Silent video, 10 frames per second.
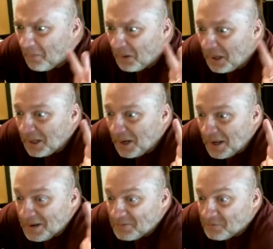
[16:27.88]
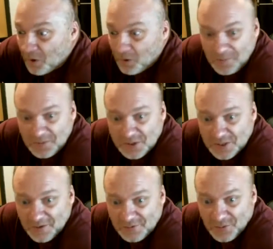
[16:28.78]
can I go up the
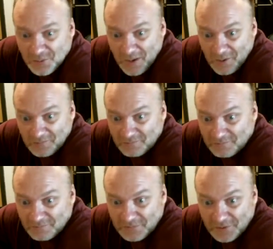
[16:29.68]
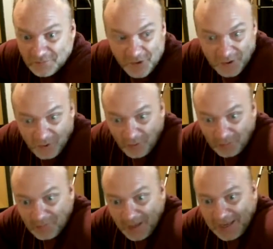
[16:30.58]
steps without Yvonne
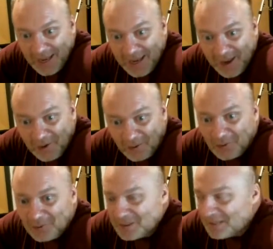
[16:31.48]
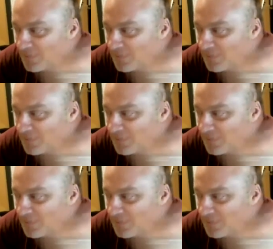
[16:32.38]
holding my hand, or